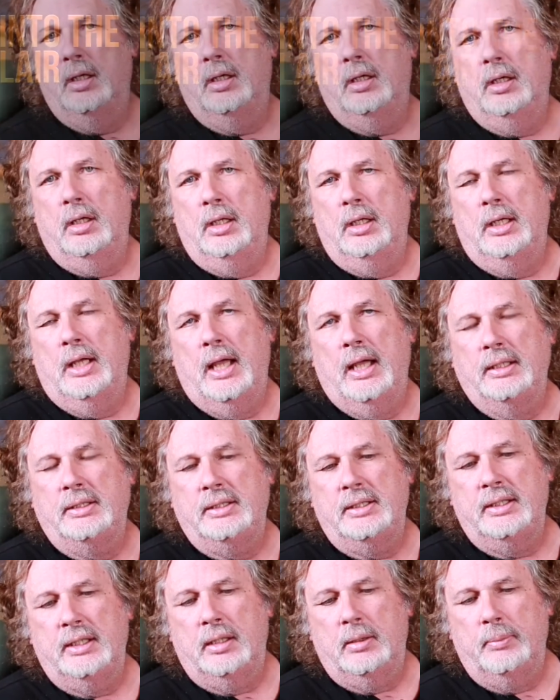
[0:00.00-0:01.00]
uh an
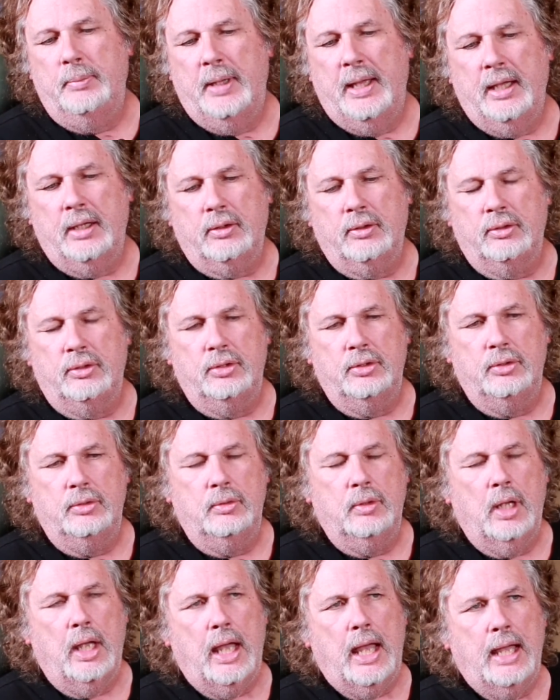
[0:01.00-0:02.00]
ITL back or
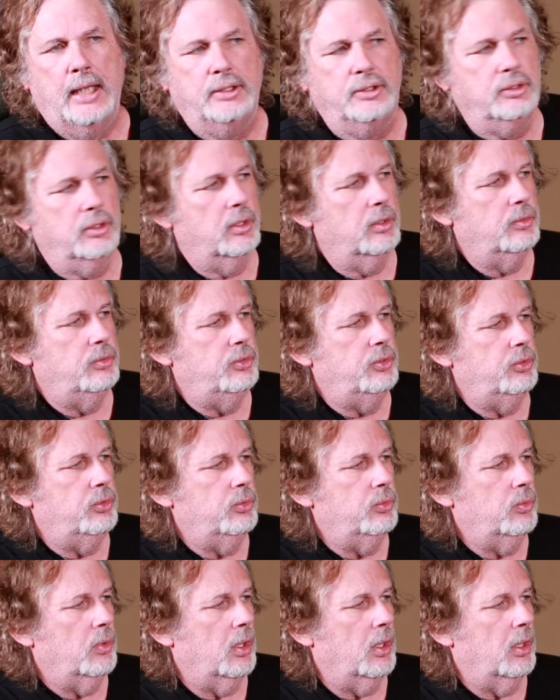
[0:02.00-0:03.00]
two, I showed
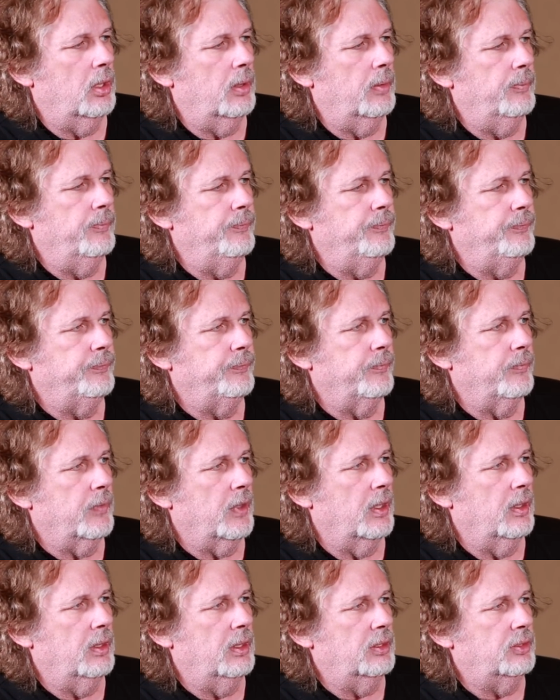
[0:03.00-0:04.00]
you um,
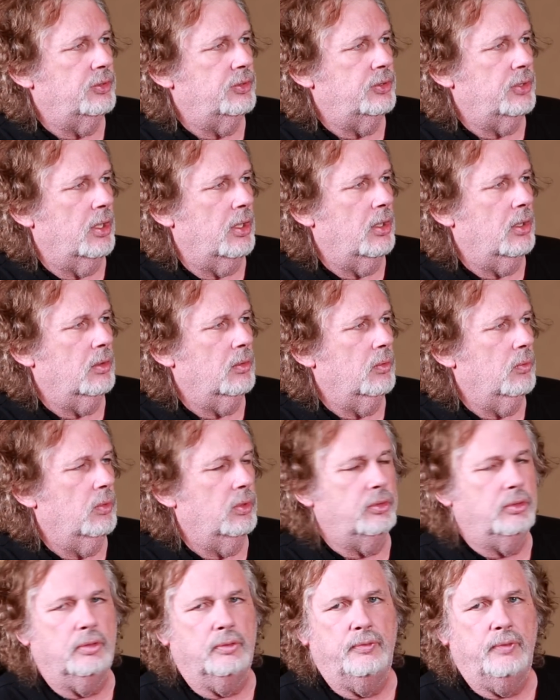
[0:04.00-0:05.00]
this song,
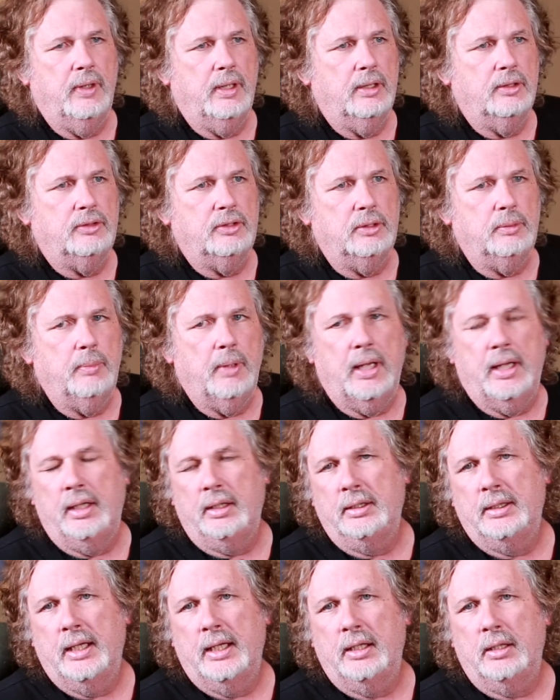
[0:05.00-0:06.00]
What's Your Fantasy
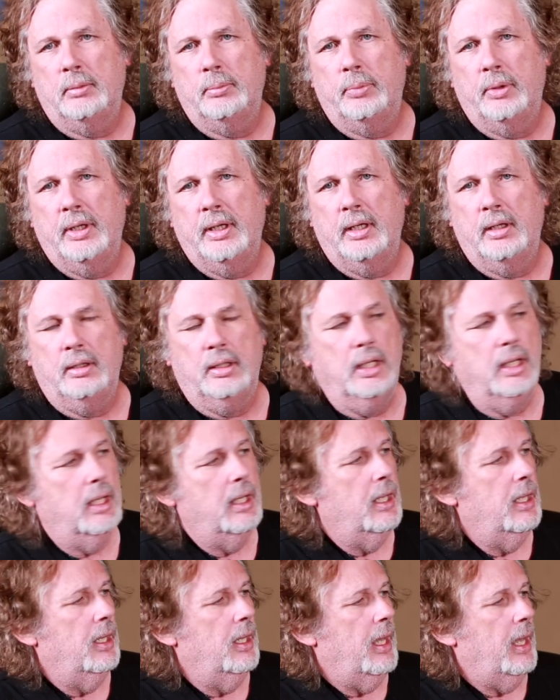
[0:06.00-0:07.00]
by Gayla Brown.
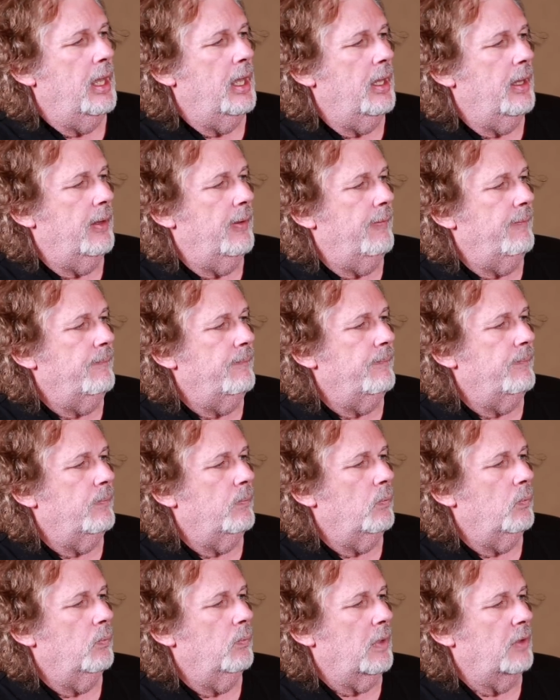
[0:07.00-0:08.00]
Um,
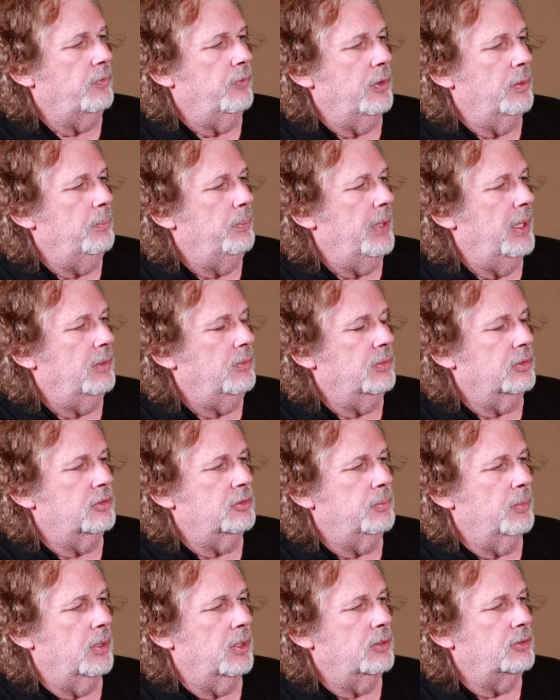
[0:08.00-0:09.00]
my friend Patrick
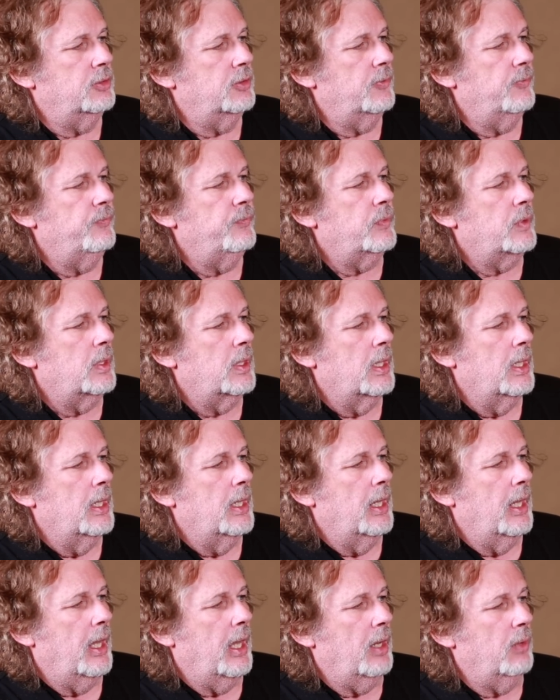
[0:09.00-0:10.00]
Spadja,
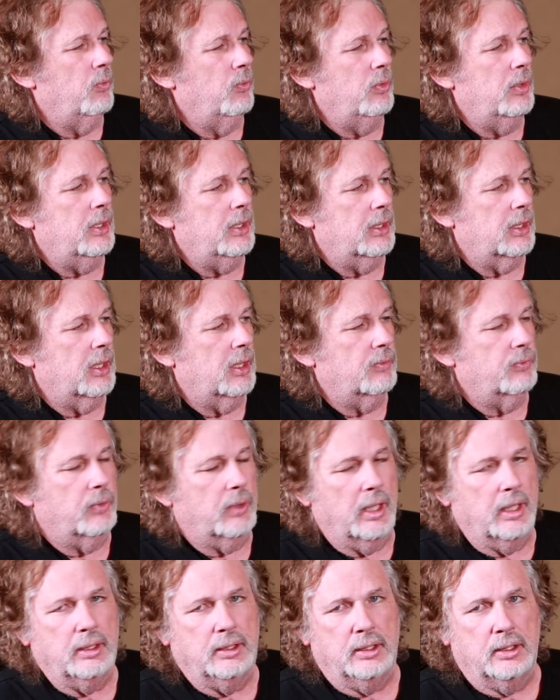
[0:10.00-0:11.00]
I really love
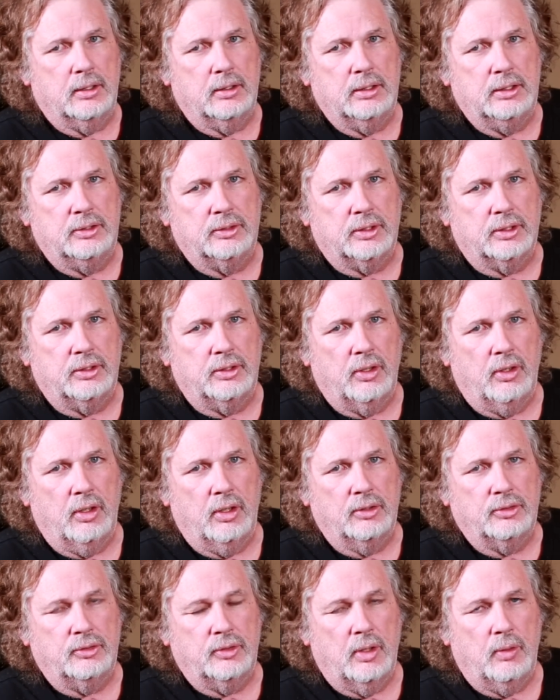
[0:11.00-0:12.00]
what I did on these
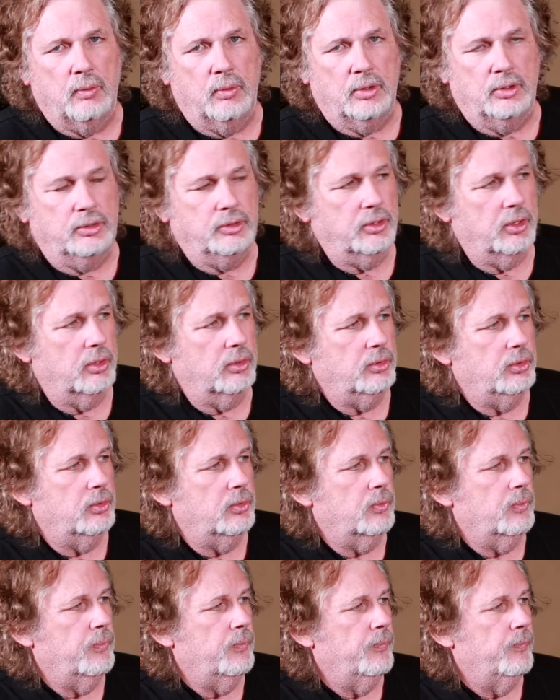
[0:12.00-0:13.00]
guitars, so I want to show
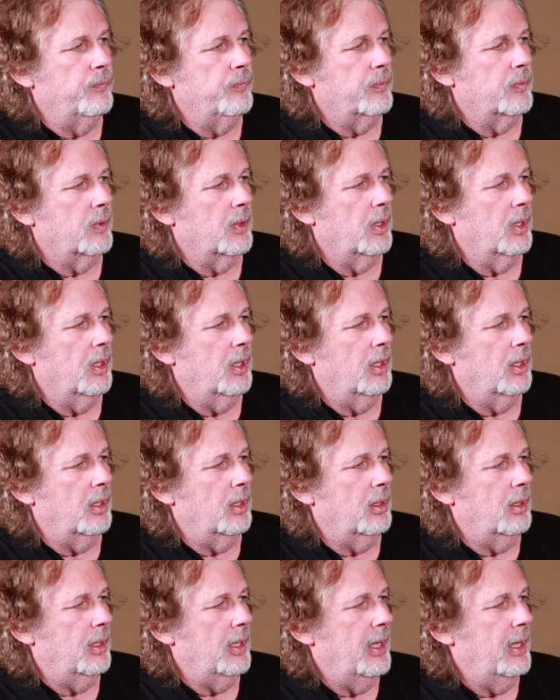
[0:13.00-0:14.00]
you
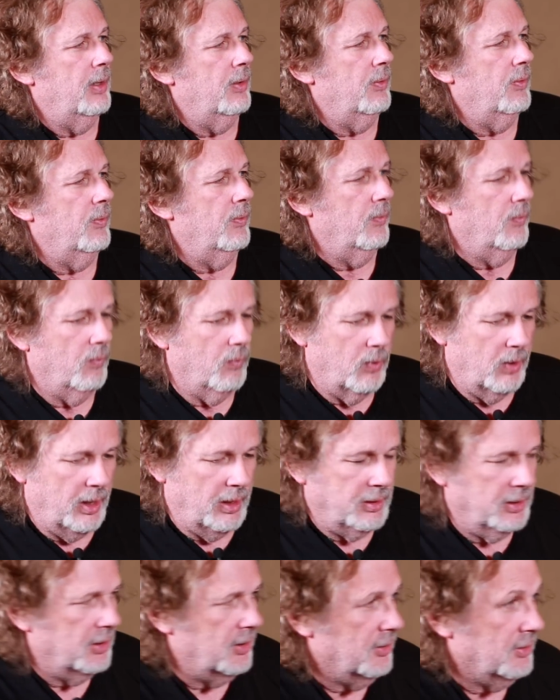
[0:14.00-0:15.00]
uh,
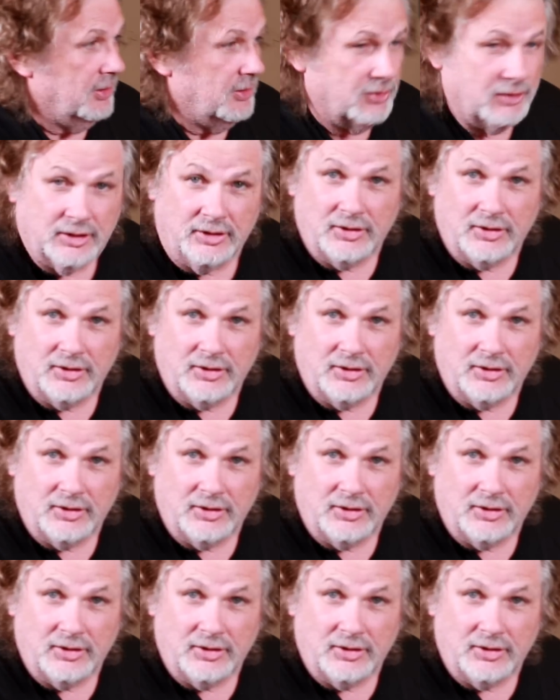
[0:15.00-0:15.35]
what I did on these